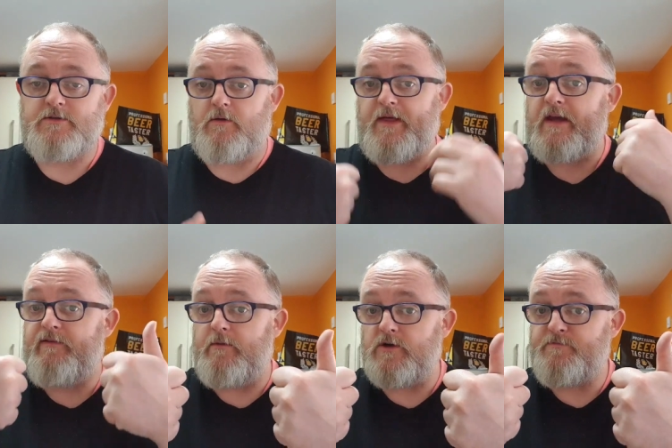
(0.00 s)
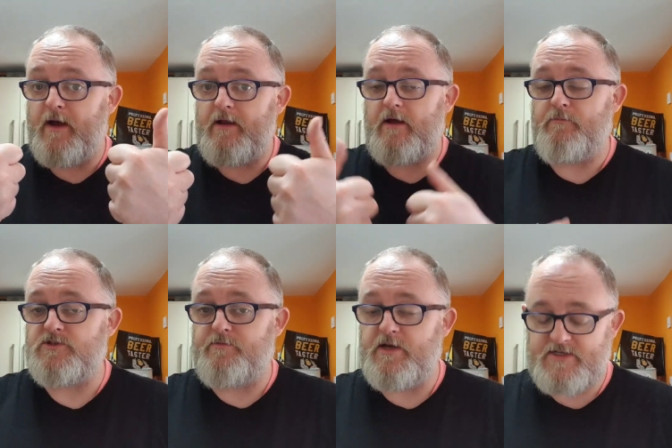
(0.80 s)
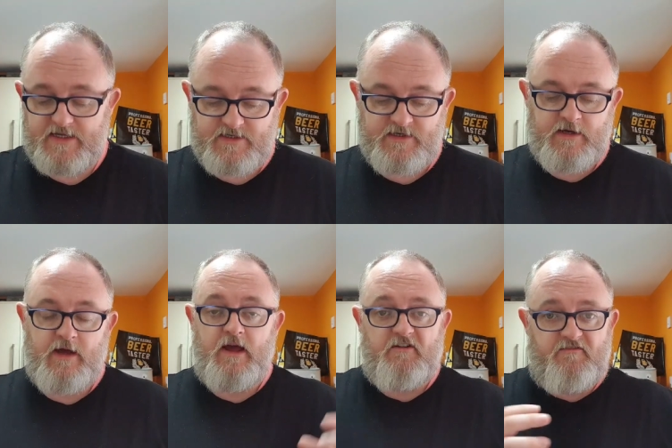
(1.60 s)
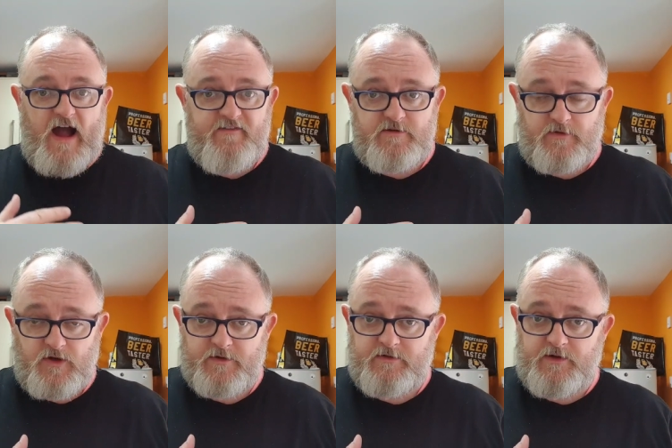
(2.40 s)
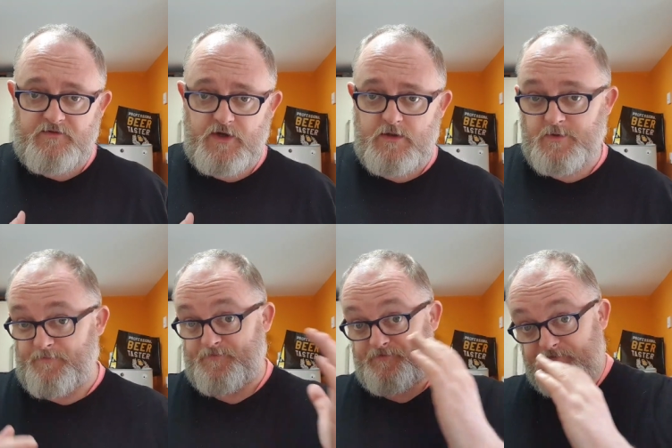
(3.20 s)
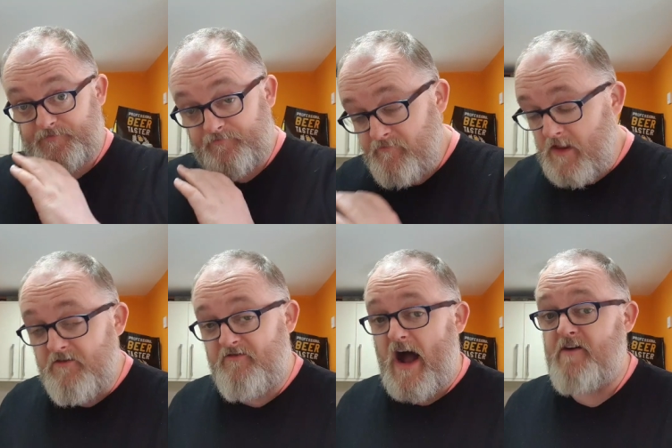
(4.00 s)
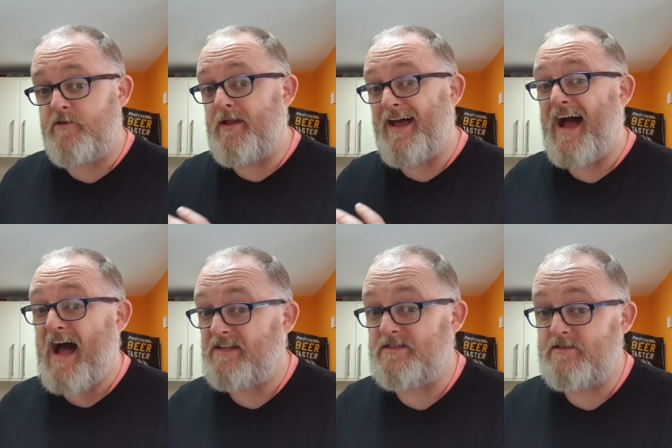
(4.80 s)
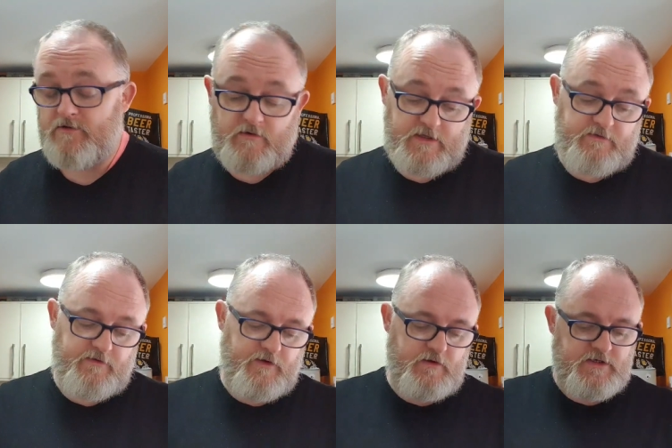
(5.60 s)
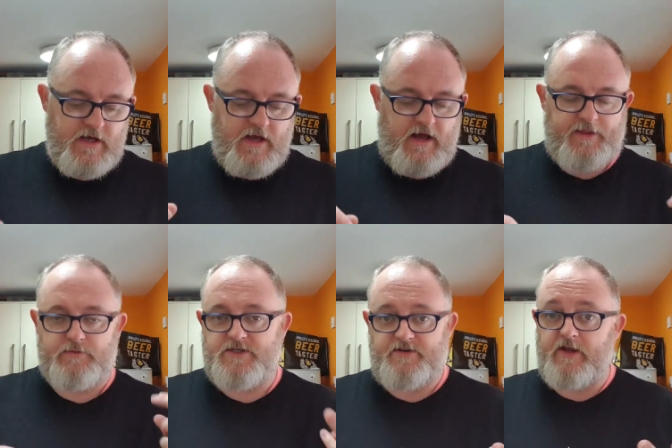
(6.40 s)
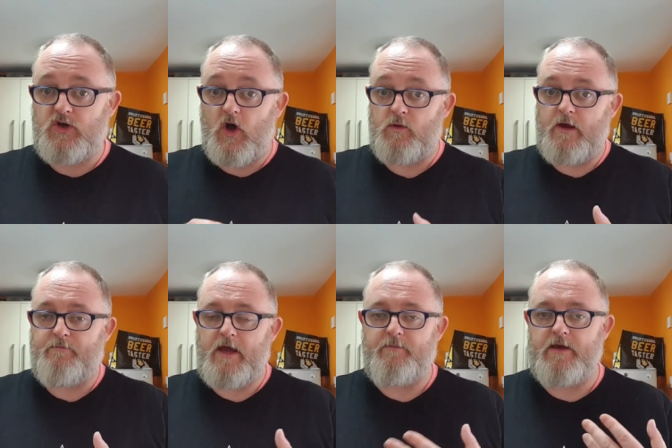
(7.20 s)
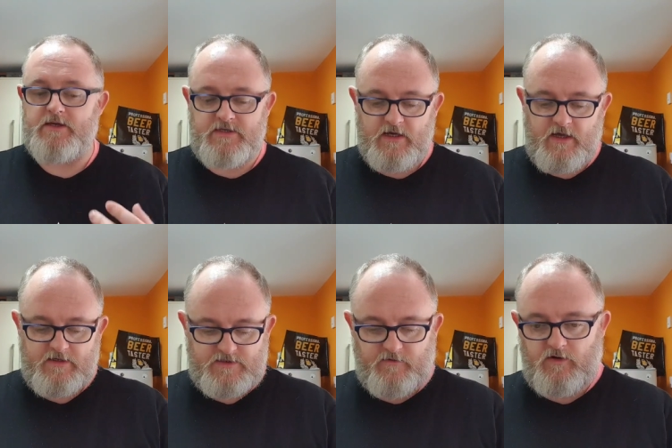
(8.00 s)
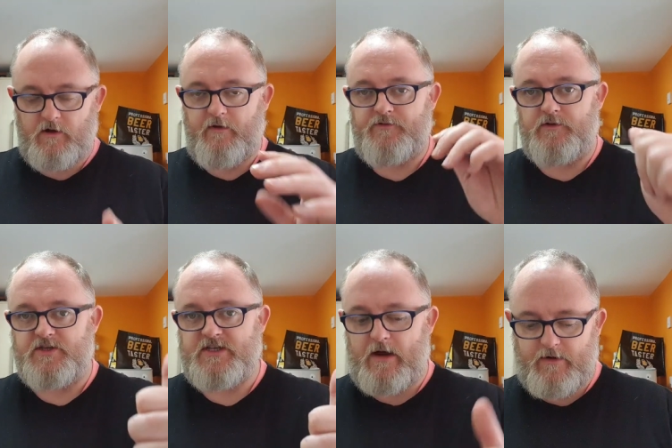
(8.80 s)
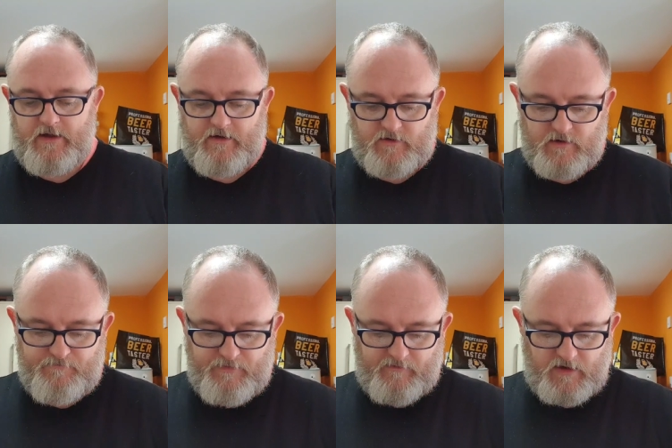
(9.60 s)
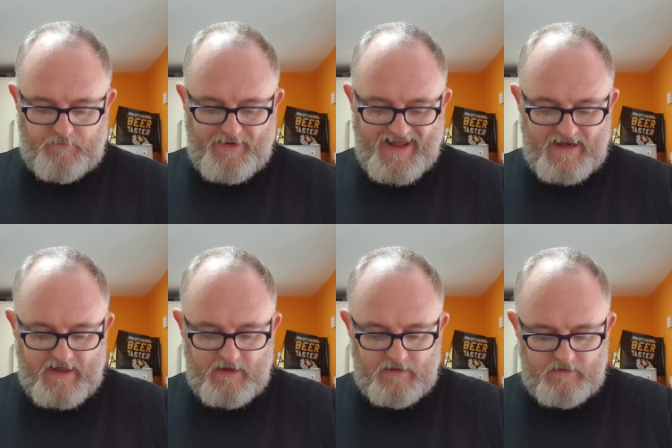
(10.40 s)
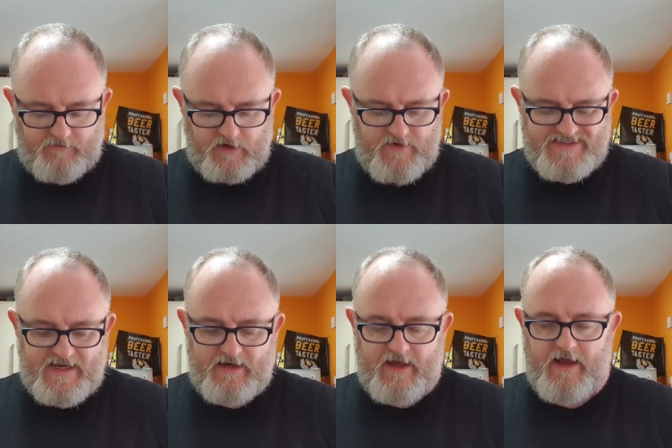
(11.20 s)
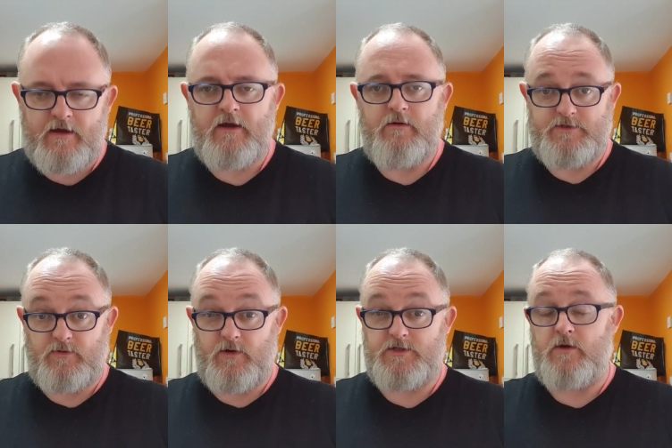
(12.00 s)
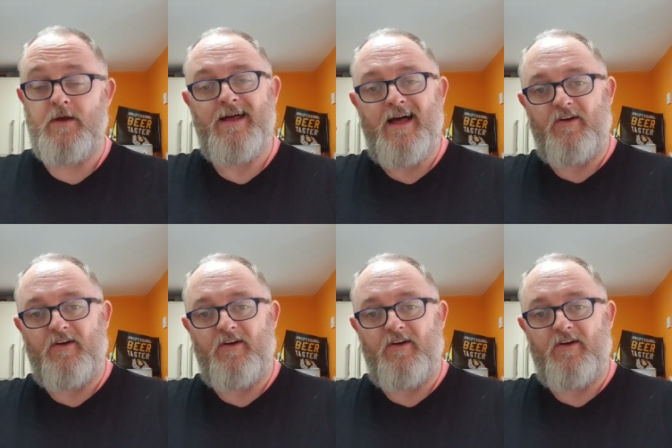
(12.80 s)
So thank you very much, Ben, I much appreciated. Five of them I'd already reviewed, five of them that I hadn't already reviewed, and there was three Galway Bay beers. So I've done the sour, I've got a pale ale, I've got a red ale here, which I'm gonna do.